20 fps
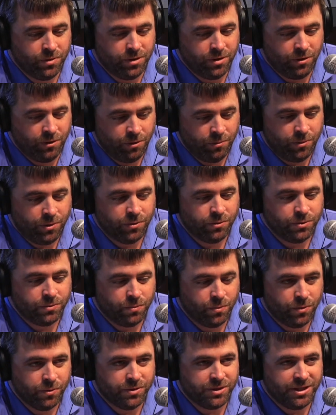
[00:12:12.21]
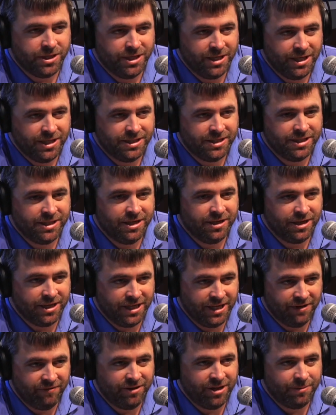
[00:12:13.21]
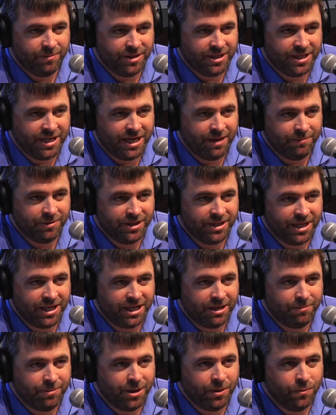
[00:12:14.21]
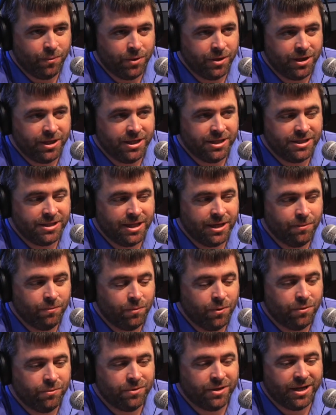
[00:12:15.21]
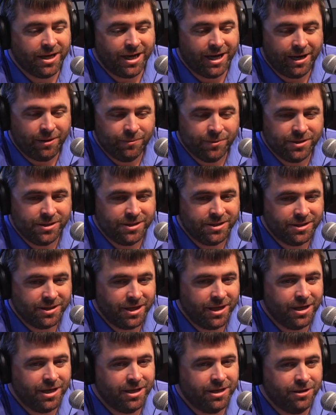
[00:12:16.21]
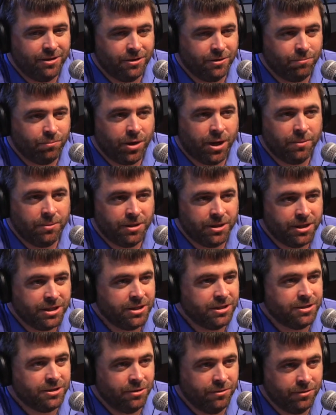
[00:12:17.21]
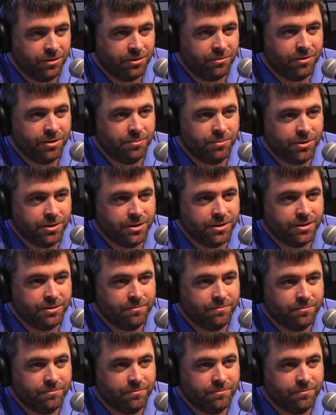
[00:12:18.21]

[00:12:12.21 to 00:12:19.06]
the homeowner's wants and needs in there and to give them the time to think about what it is they want, I would say you're probably looking 2 to 3 months.